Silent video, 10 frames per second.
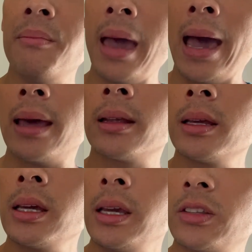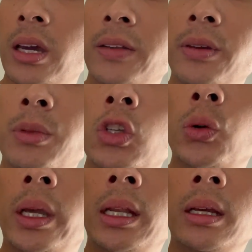matte. It's kind of in
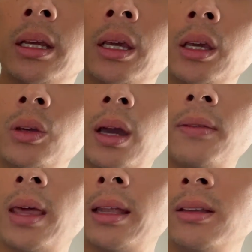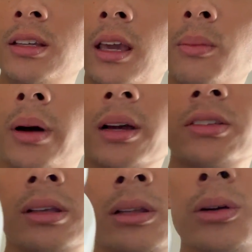between. You have that TK
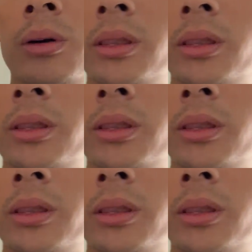Boxing logo on